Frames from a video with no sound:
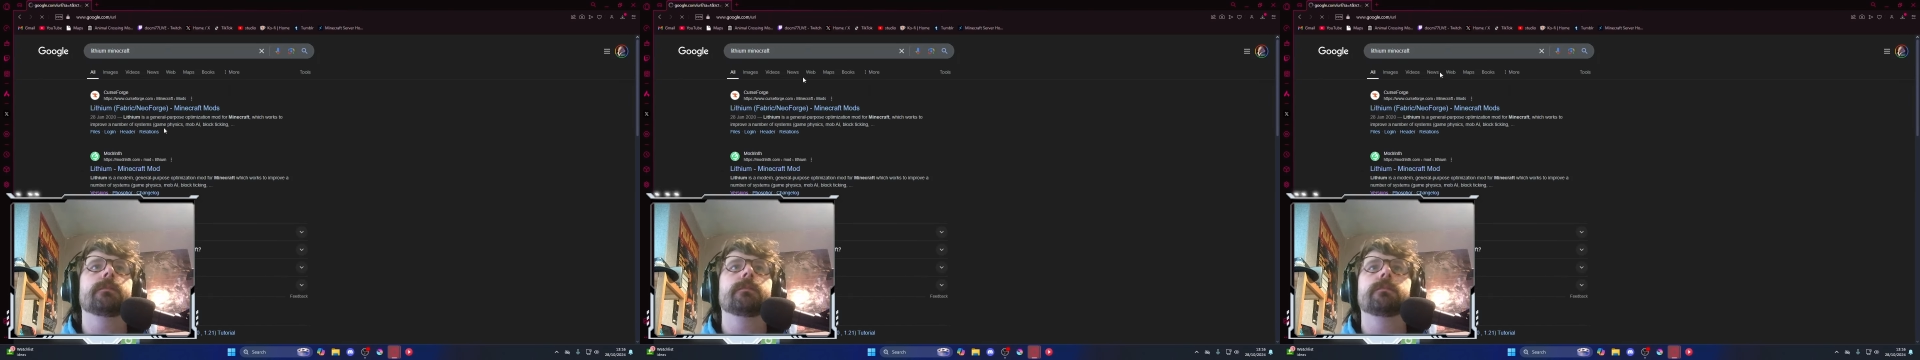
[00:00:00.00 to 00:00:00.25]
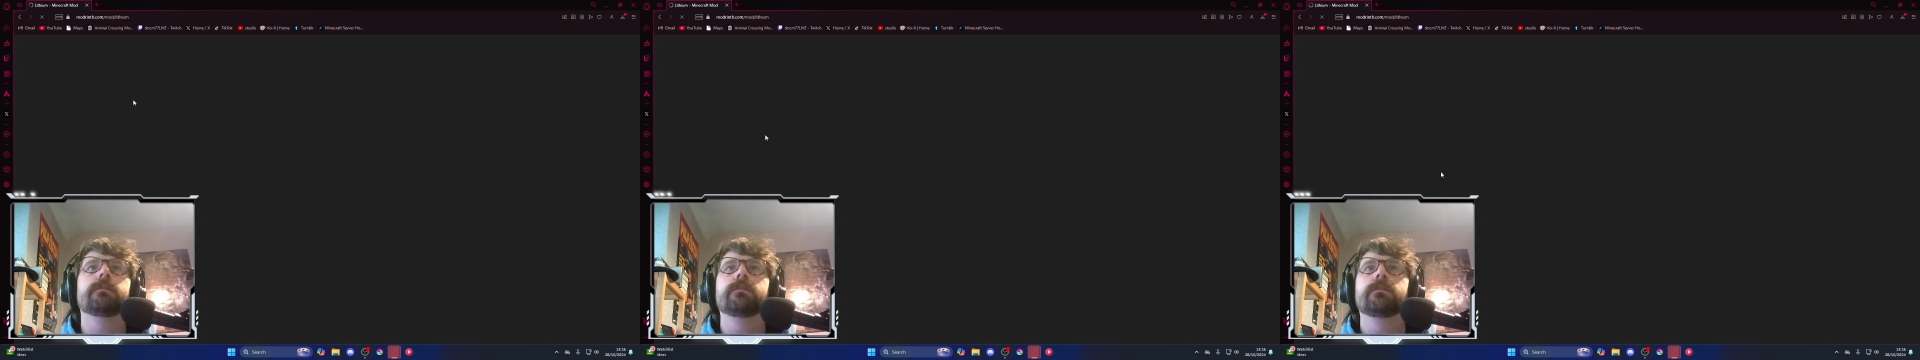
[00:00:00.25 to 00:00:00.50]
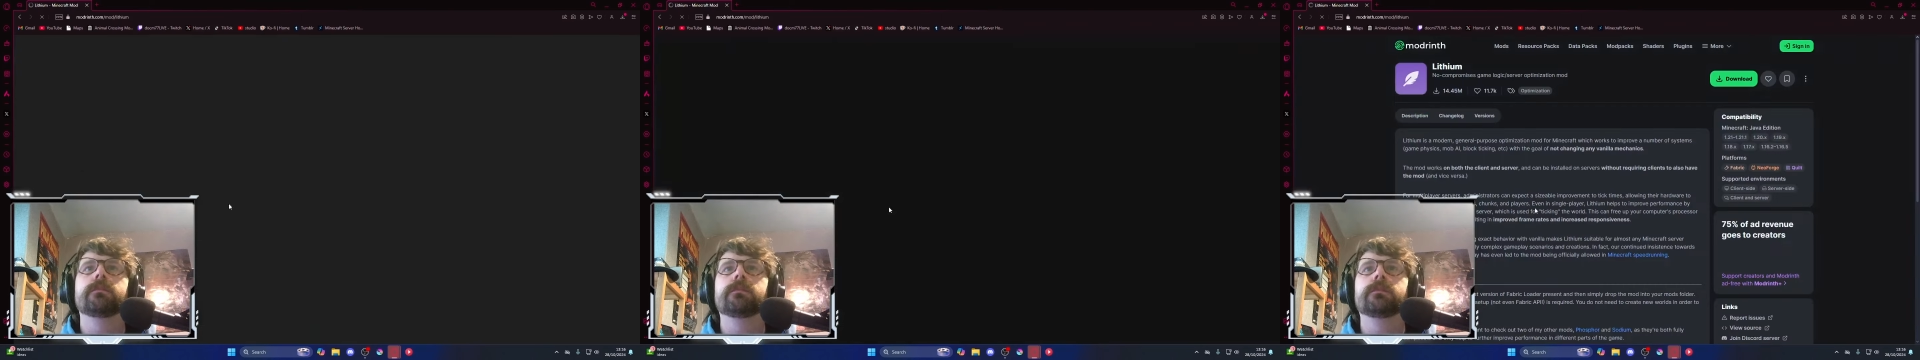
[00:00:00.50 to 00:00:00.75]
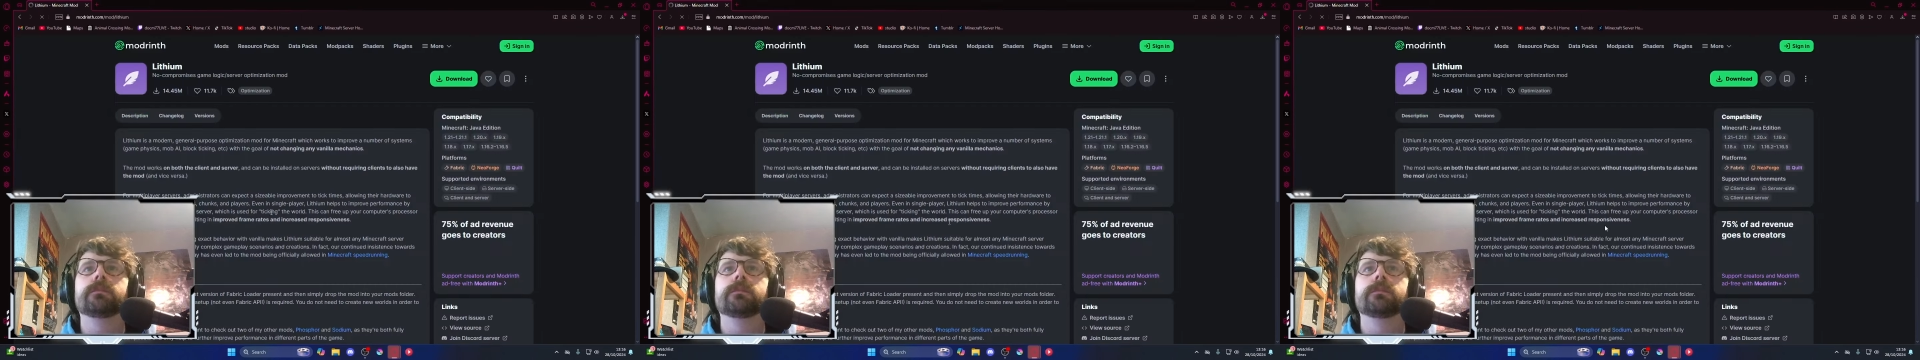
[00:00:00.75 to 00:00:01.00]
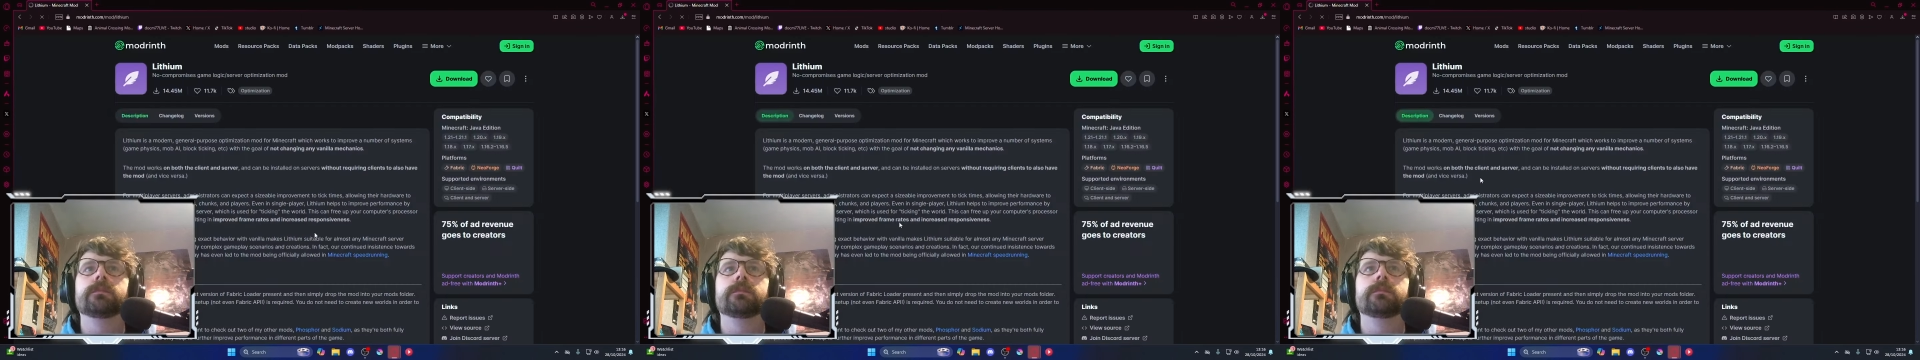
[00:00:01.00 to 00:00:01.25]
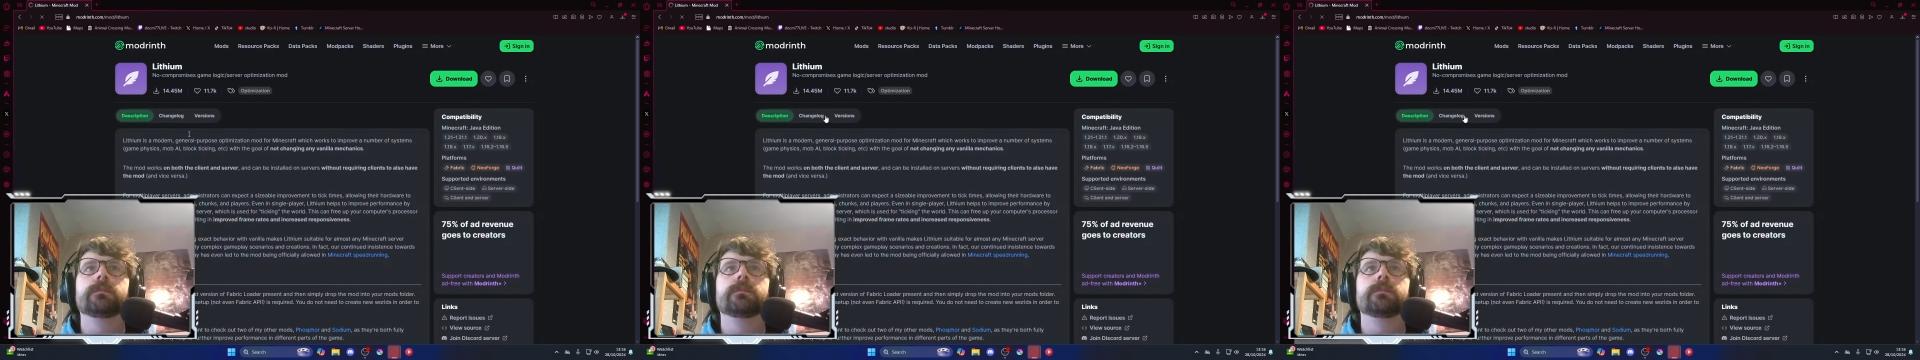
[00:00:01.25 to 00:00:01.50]

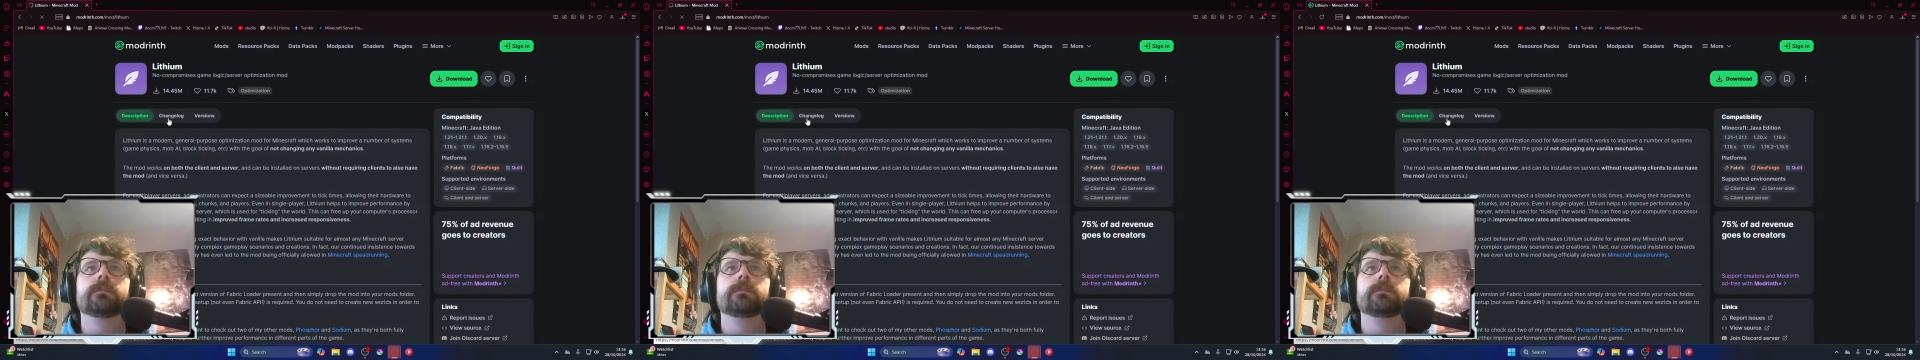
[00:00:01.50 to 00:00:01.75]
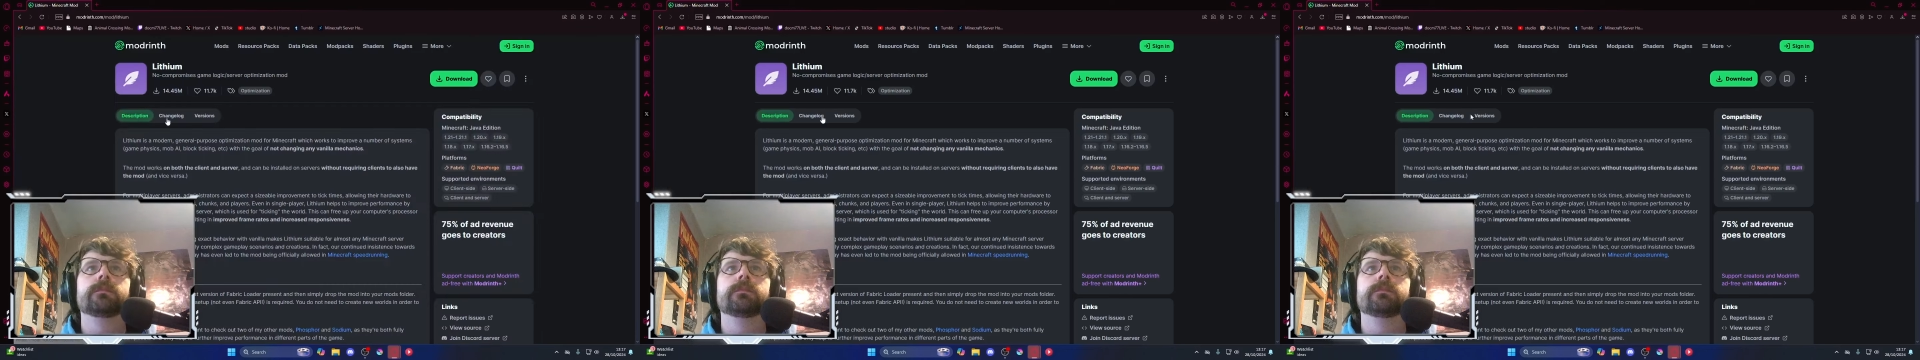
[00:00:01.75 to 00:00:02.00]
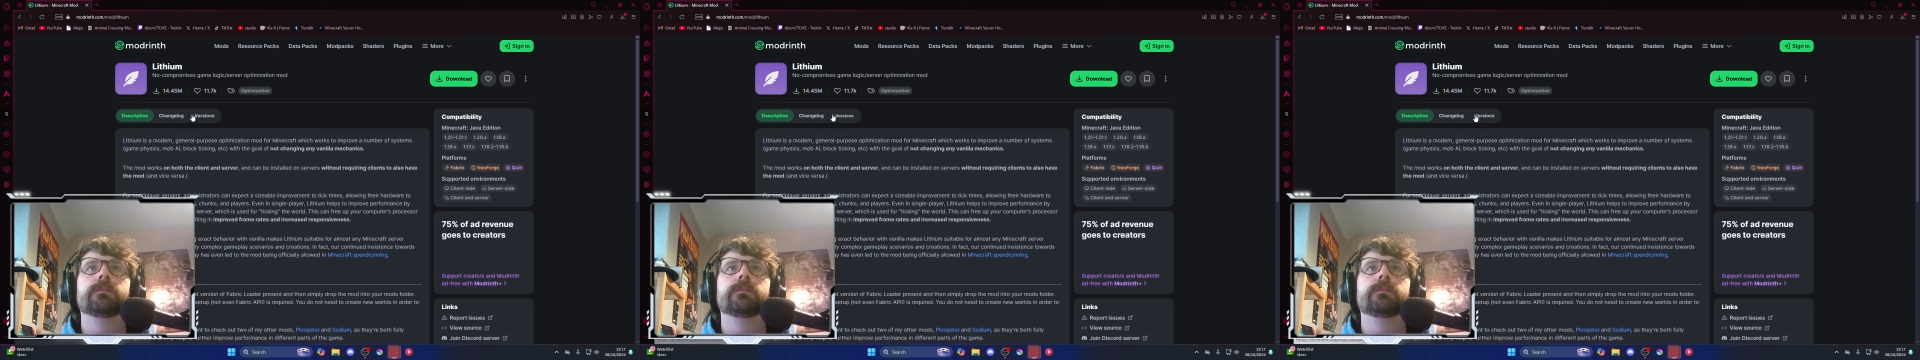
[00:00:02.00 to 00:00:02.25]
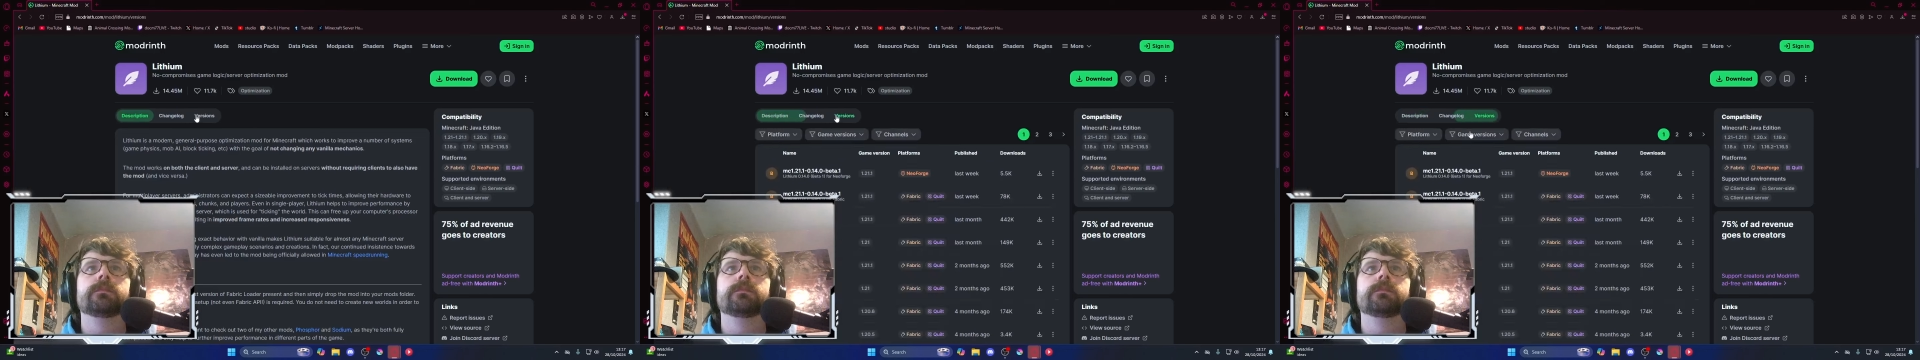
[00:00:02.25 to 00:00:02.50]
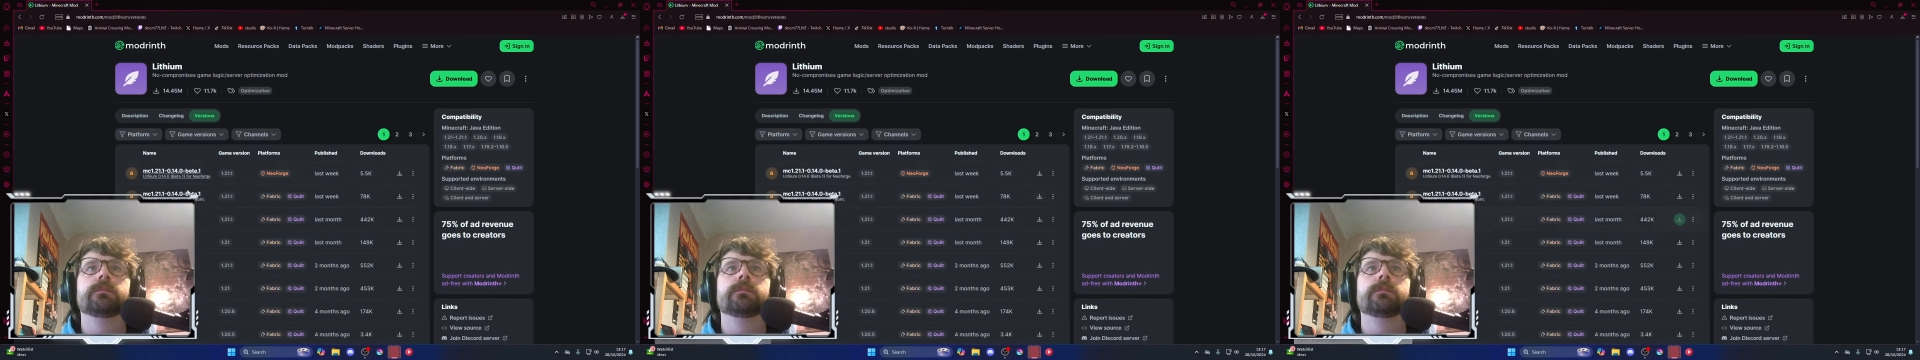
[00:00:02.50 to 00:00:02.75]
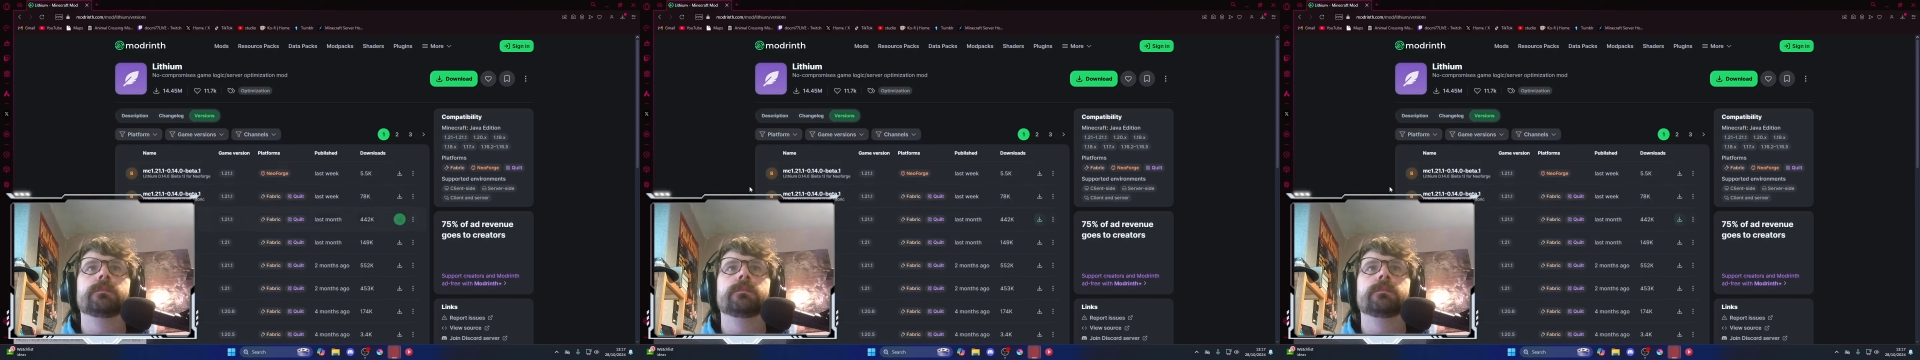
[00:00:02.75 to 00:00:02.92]
(no one is talking)